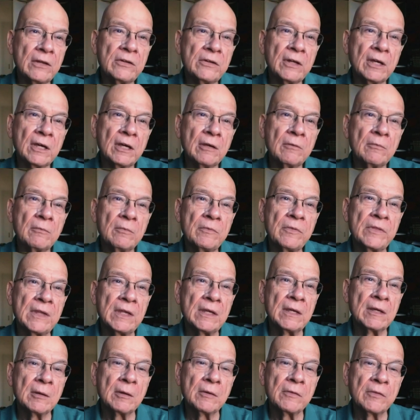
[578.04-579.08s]
and
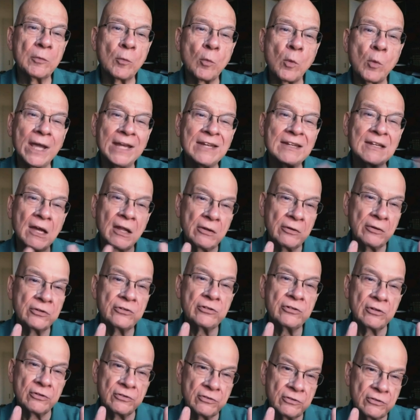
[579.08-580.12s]
the white
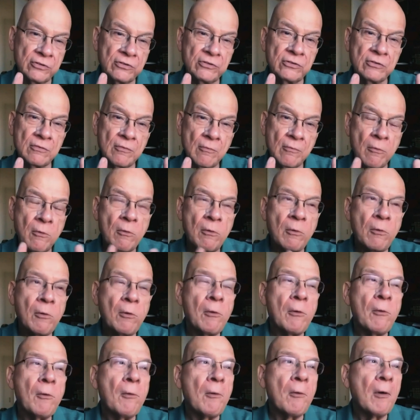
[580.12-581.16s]
collar churches,
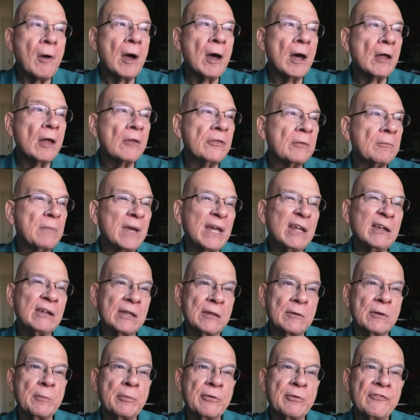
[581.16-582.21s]

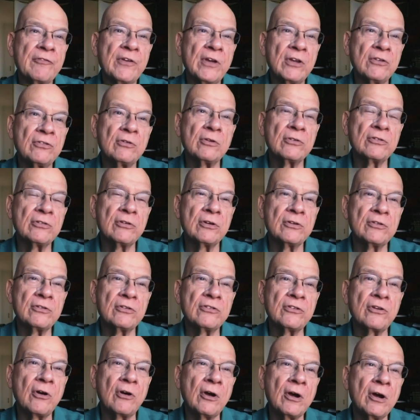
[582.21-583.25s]
mainly the professional
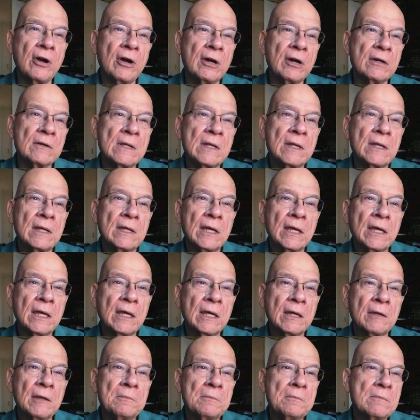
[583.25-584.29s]
churches are,
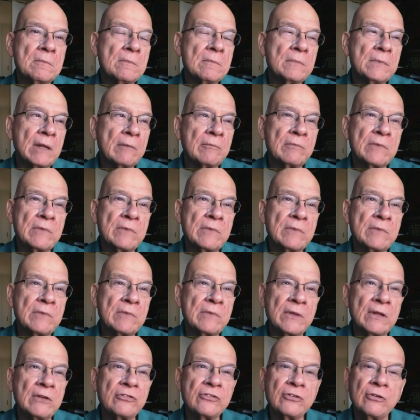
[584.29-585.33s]

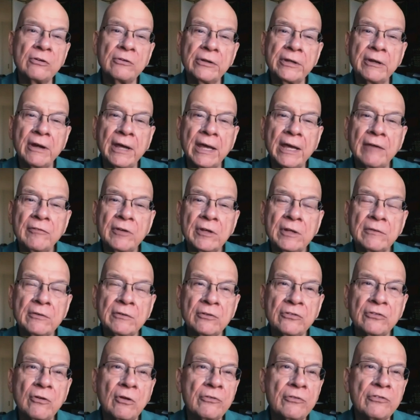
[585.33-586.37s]
they certainly
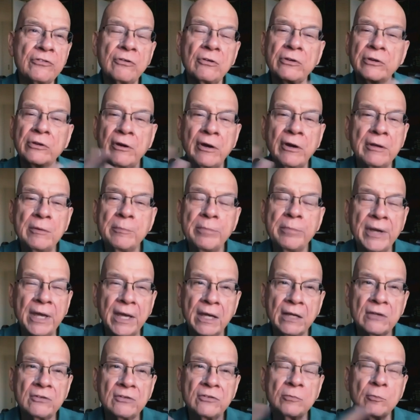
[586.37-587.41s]
are there's certainly are
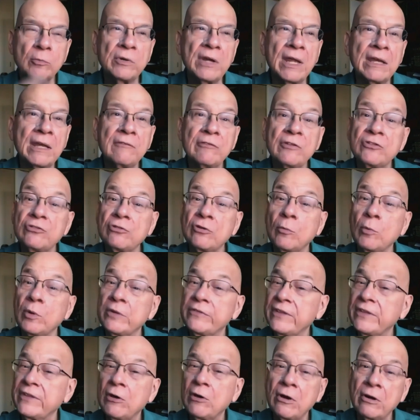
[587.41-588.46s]
impacts, and we're not even
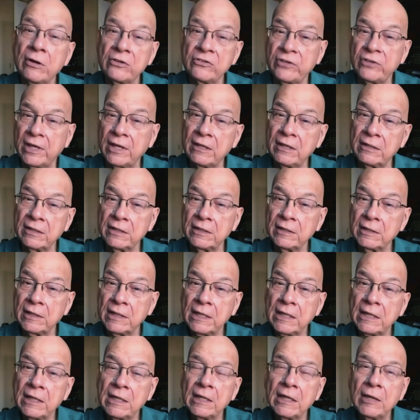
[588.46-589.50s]
sure what they are
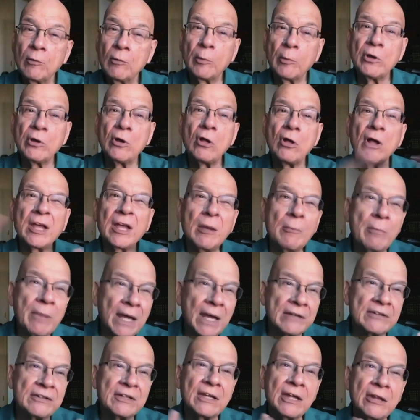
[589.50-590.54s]
exactly. When we all
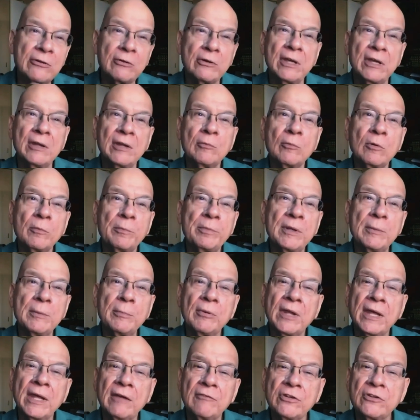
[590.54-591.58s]
come back together again, will
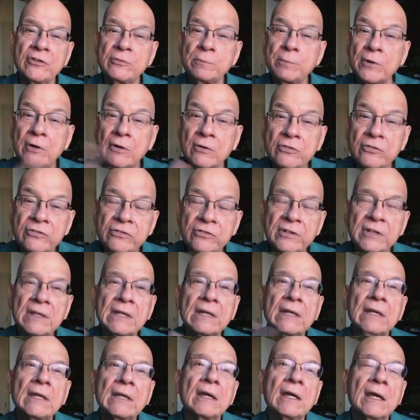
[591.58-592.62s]
people have
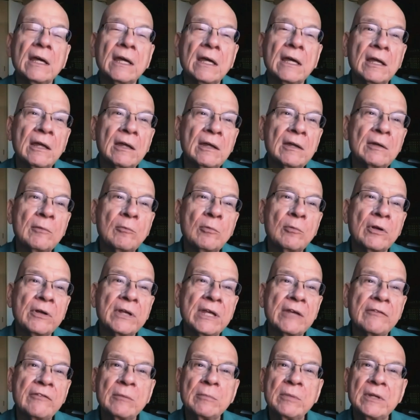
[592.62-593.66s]
dispersed?
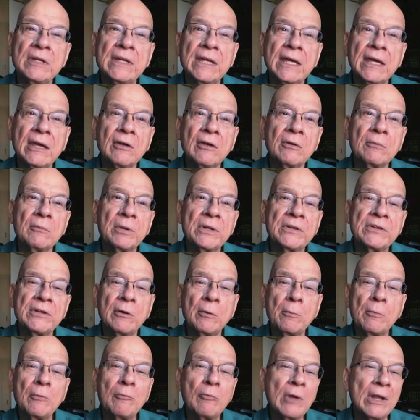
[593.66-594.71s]
Will giving be down?
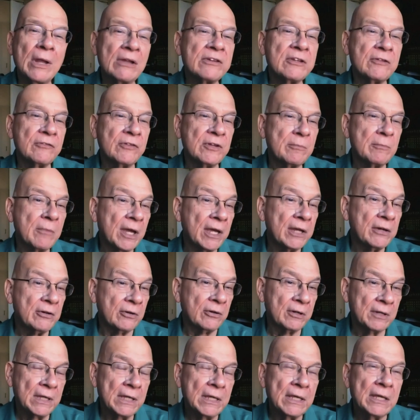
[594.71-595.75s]
But they're relatively
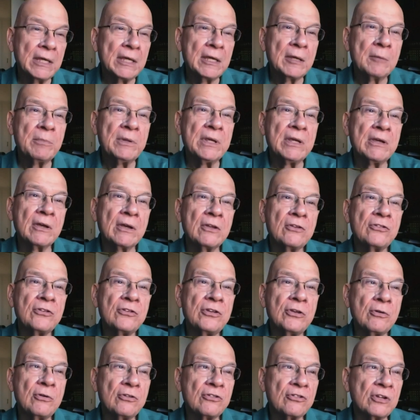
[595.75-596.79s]
minor,
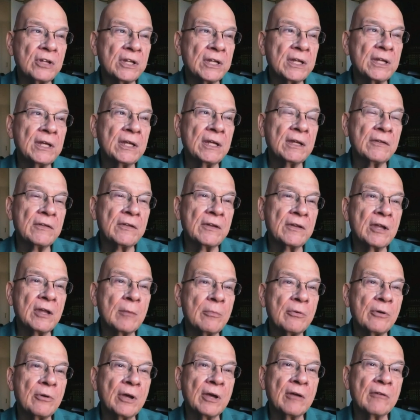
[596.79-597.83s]
because usually the
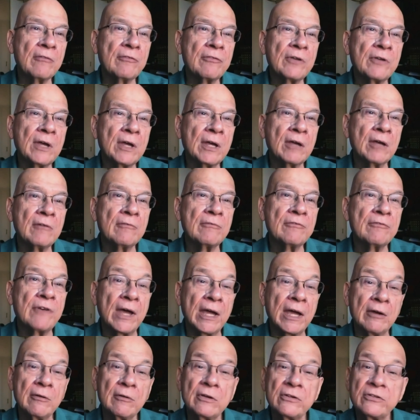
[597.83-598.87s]
number of
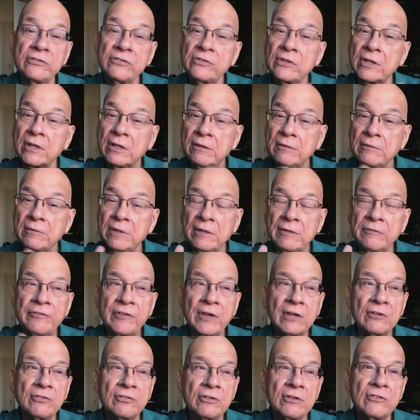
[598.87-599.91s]
virus
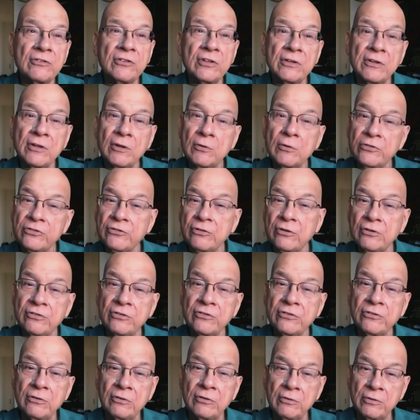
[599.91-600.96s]
infections in those
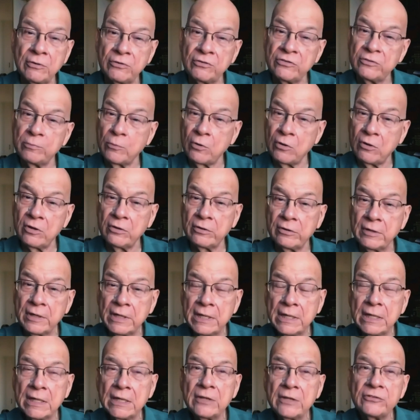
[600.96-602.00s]
churches are
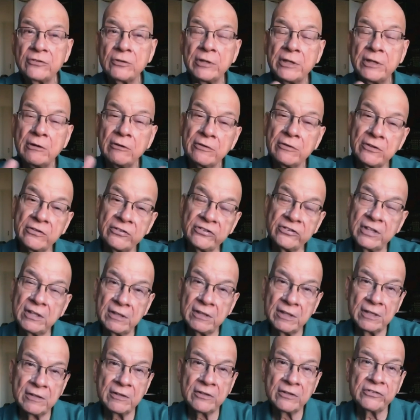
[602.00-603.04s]
smaller. So here in
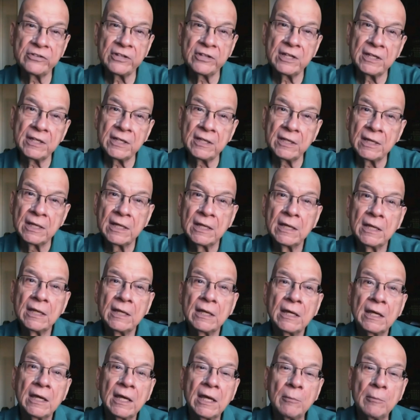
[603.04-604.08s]
the city,